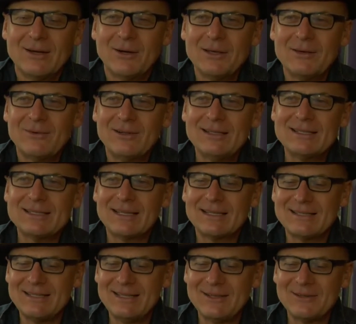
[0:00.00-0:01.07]
Oh, you have all these
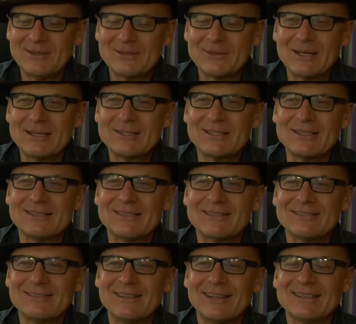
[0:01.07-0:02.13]
like secret questions. You're
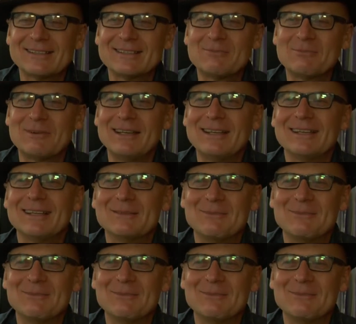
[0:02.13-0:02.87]
gonna like spring it.